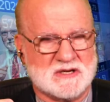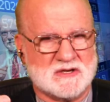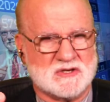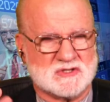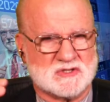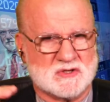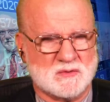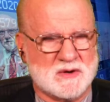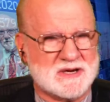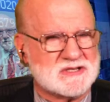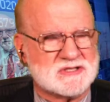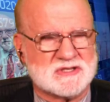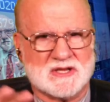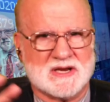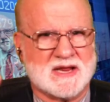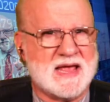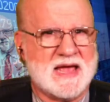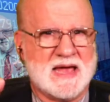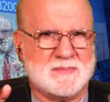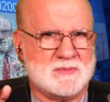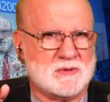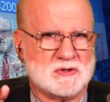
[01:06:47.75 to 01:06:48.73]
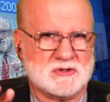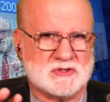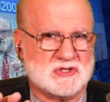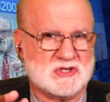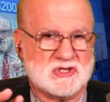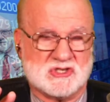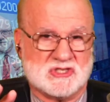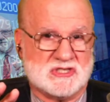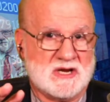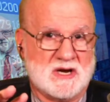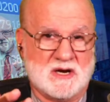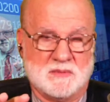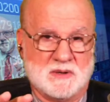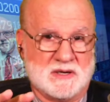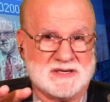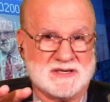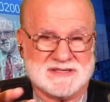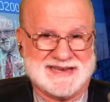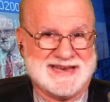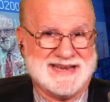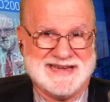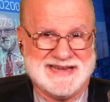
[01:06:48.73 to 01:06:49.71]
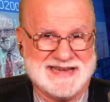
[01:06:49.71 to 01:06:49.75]
because the rest of the capital is just there
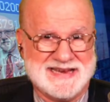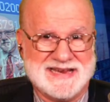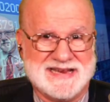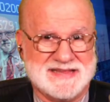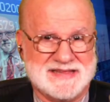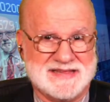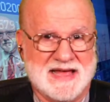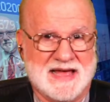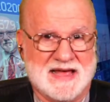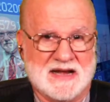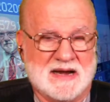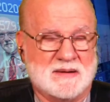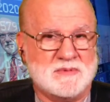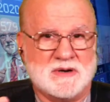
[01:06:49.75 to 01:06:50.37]
because I need that.